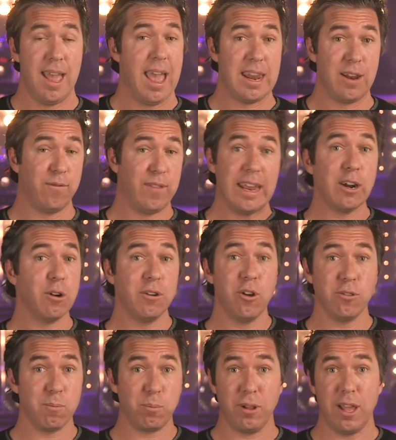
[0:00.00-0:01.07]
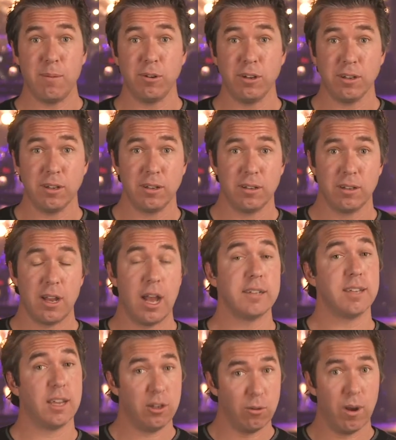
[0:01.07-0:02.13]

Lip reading: And if they don't know the playbook, I'll tell you